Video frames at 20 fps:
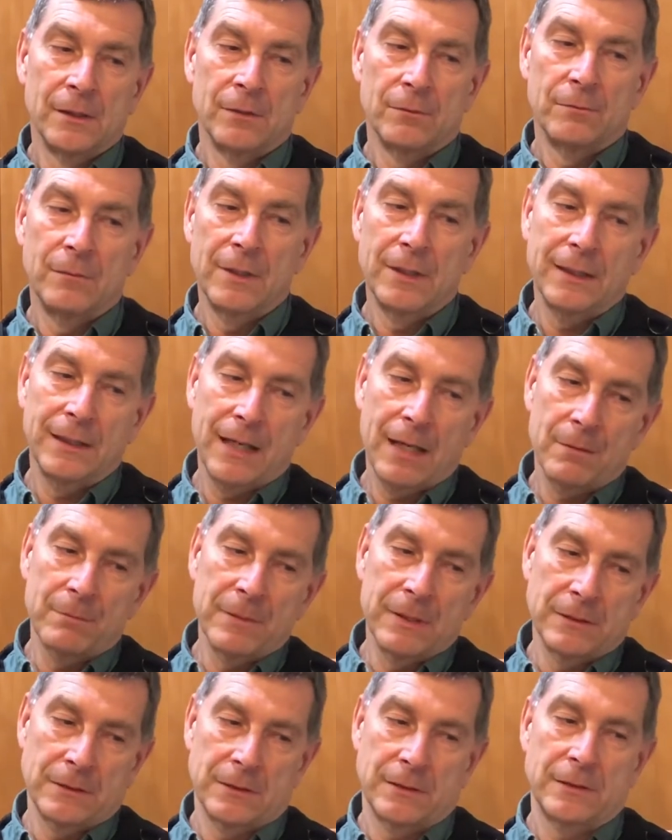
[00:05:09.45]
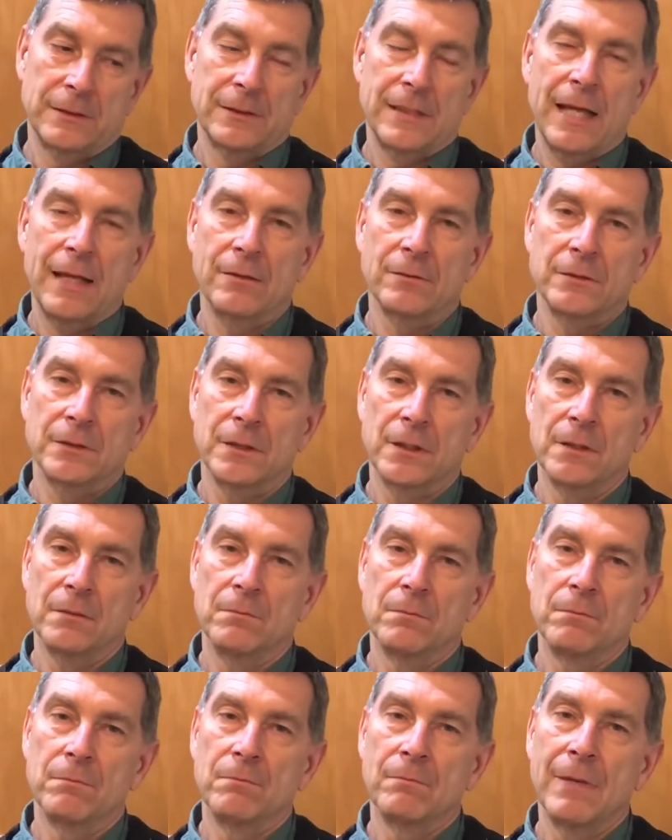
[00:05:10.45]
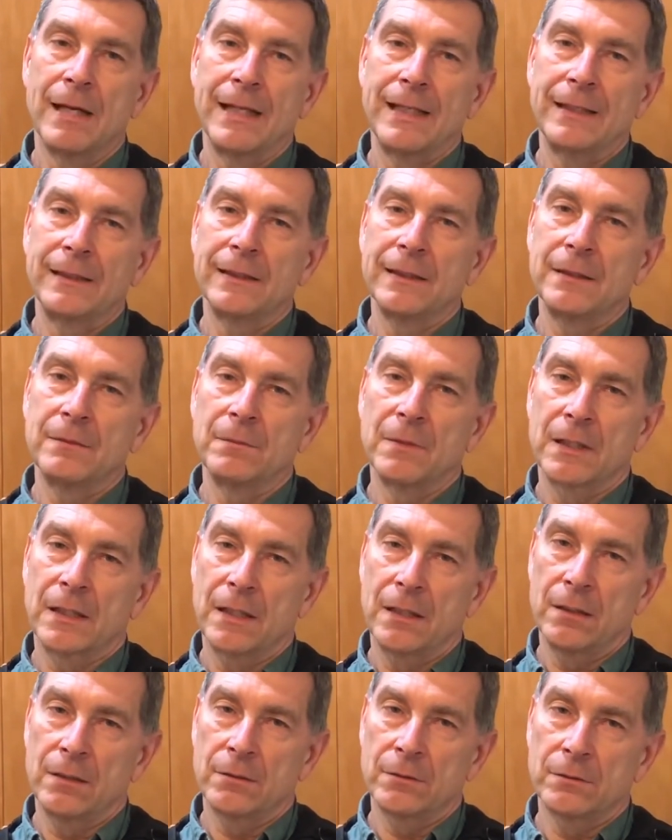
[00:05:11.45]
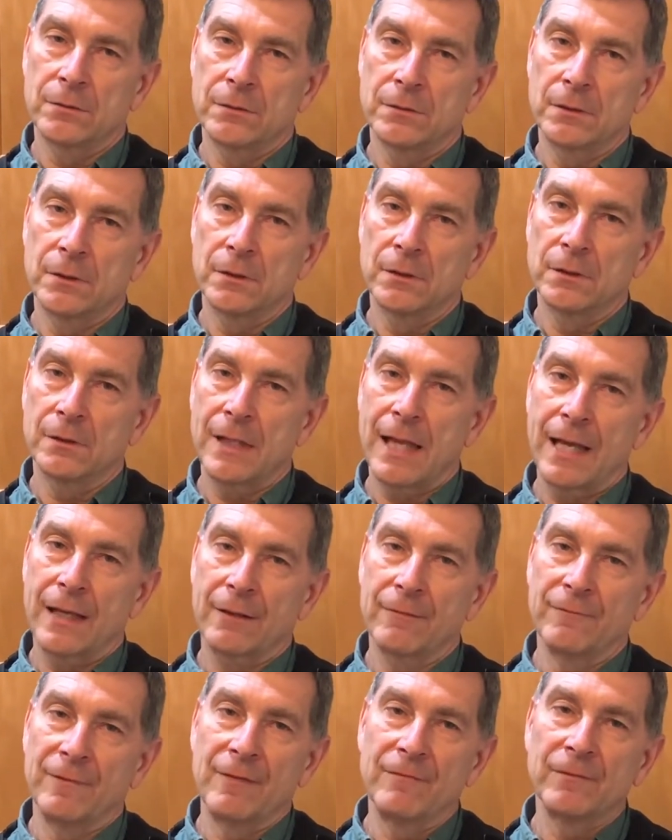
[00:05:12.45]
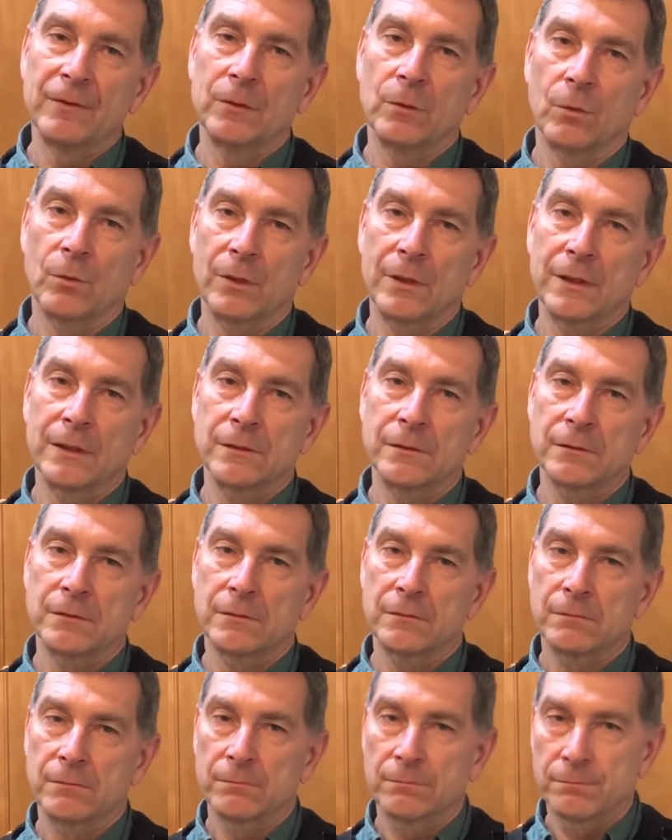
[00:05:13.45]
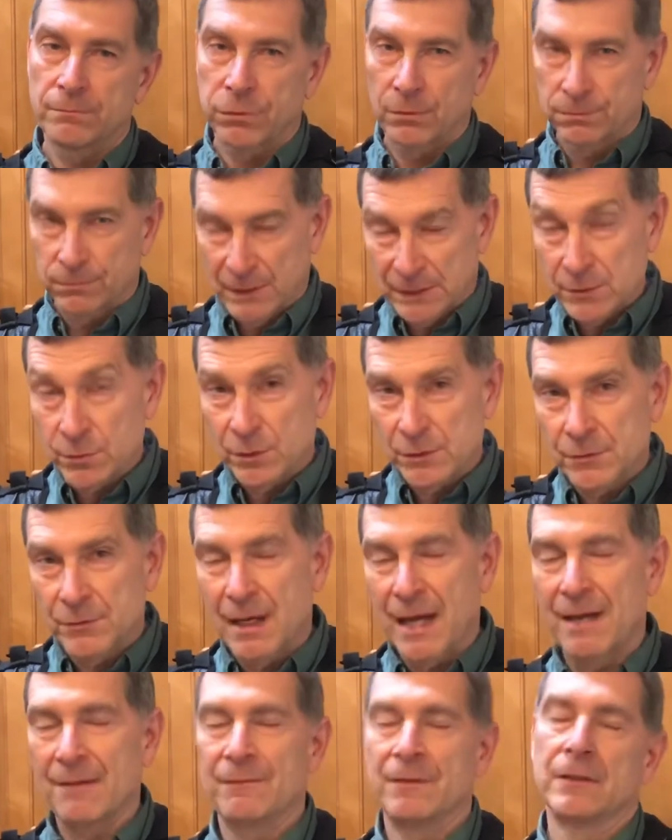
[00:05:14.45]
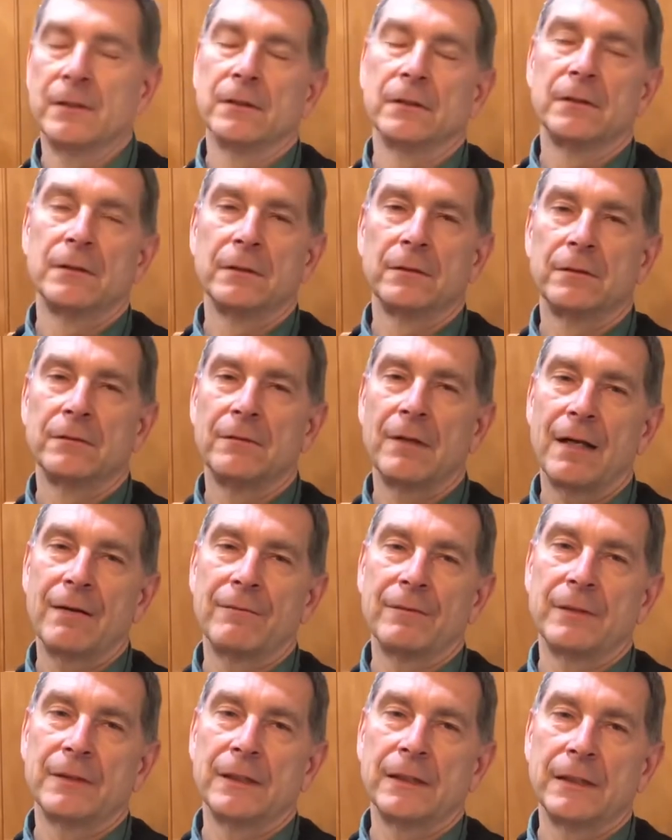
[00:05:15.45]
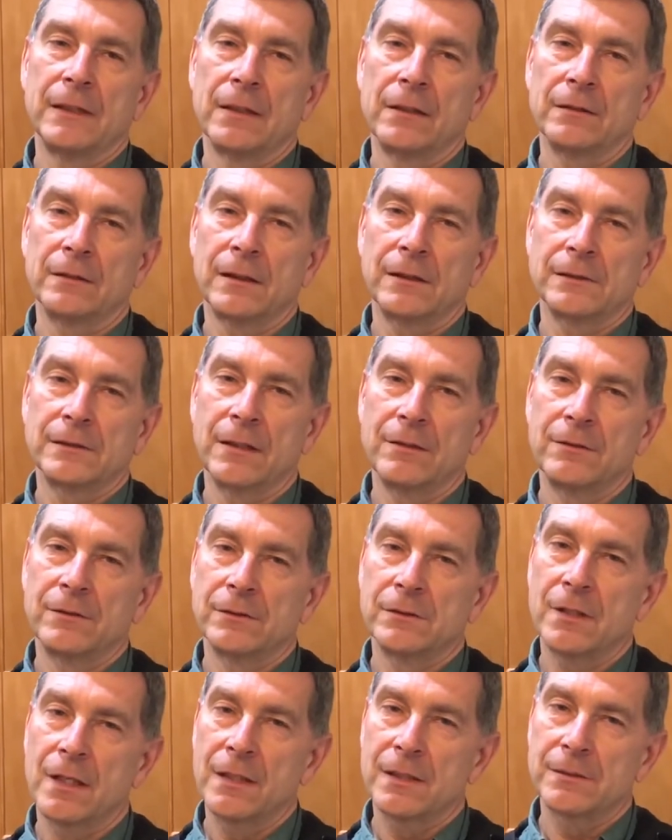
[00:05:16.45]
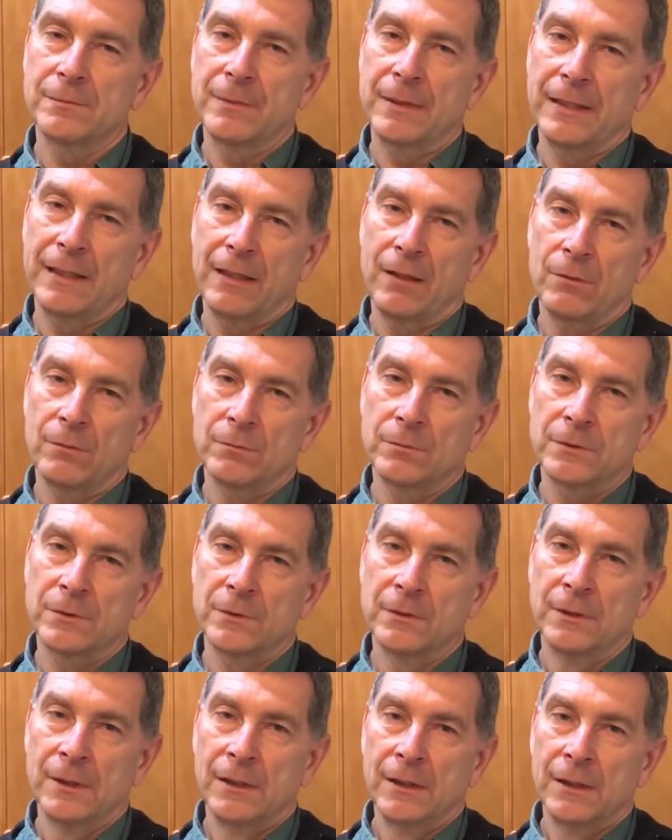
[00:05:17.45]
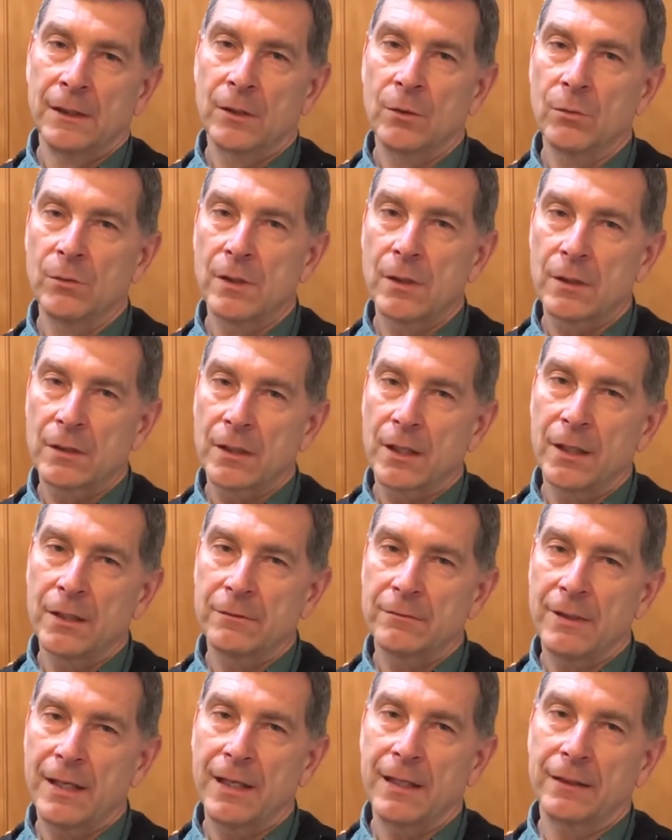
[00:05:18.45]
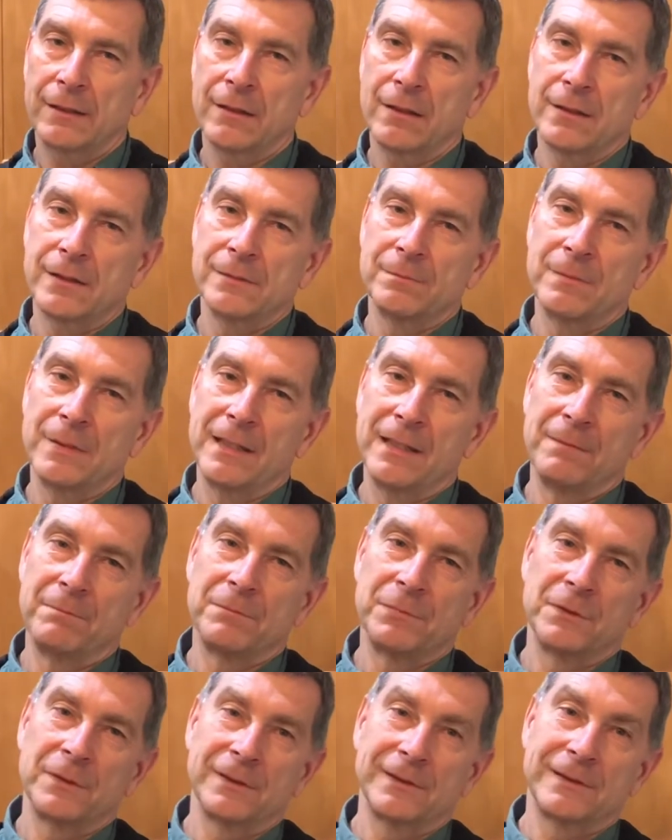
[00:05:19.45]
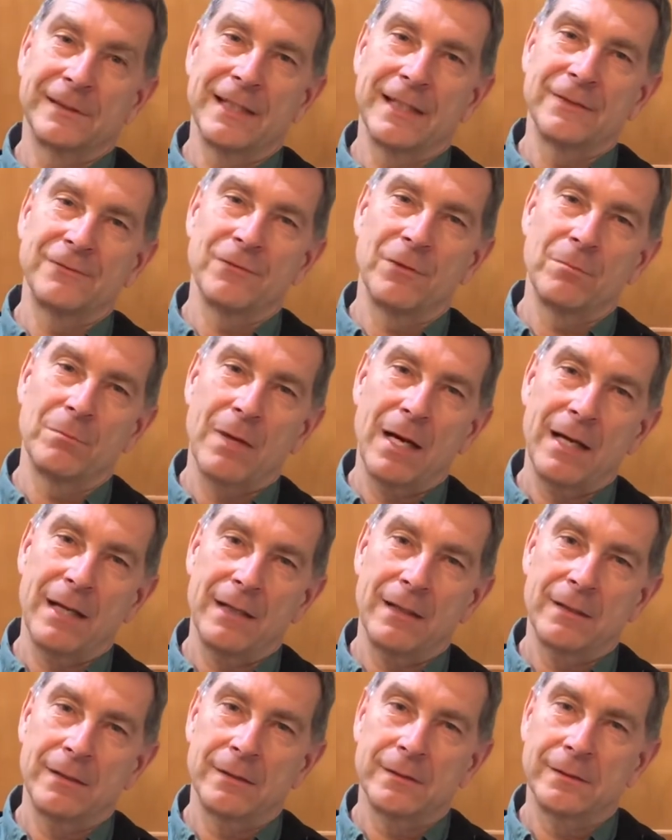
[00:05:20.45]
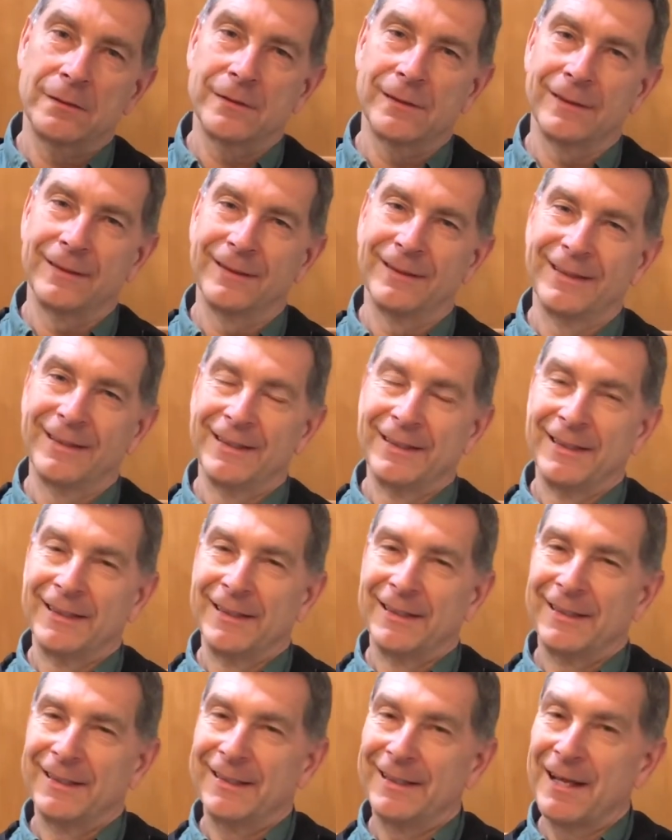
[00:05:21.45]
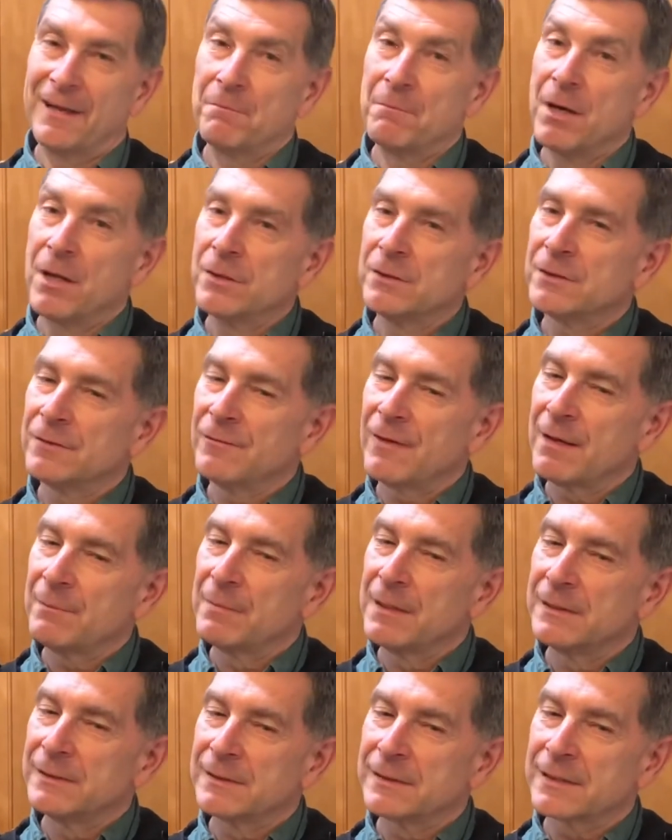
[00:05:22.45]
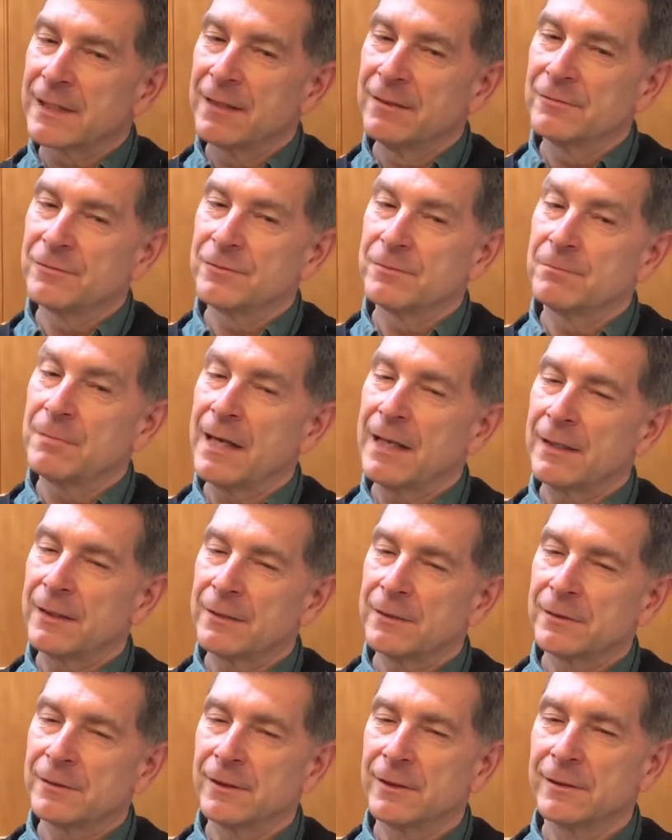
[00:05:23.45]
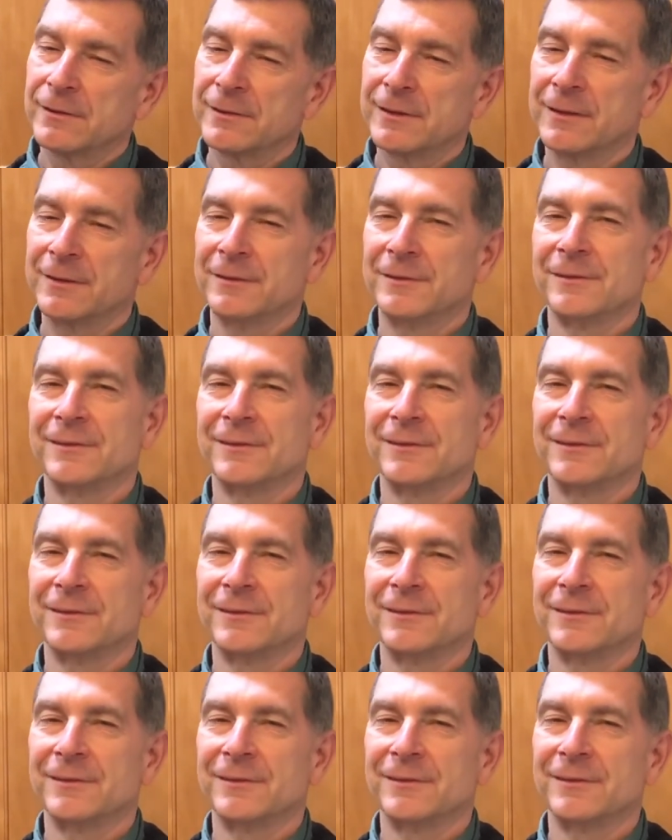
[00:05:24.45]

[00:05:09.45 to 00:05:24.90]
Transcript: really our business is down some, mainly because of the lack of inventory. That's what's driving I'd say there's not as many homes going under contract, not as many successful buyers, and most of our business comes from buyers, not sellers.